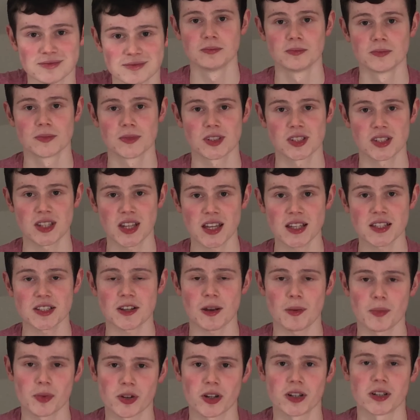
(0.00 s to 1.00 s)
Stake's
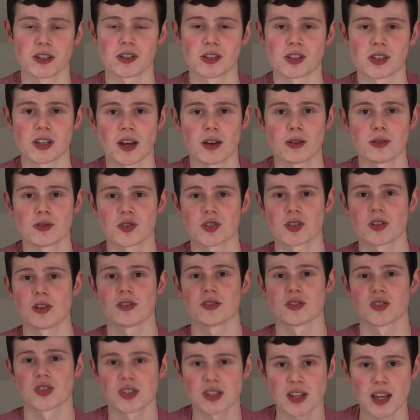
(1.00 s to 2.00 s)
upgraded account is
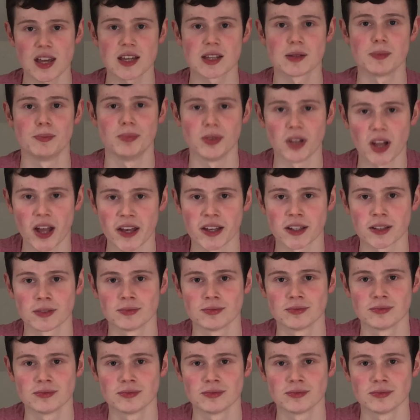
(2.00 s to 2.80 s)
called Stake Black,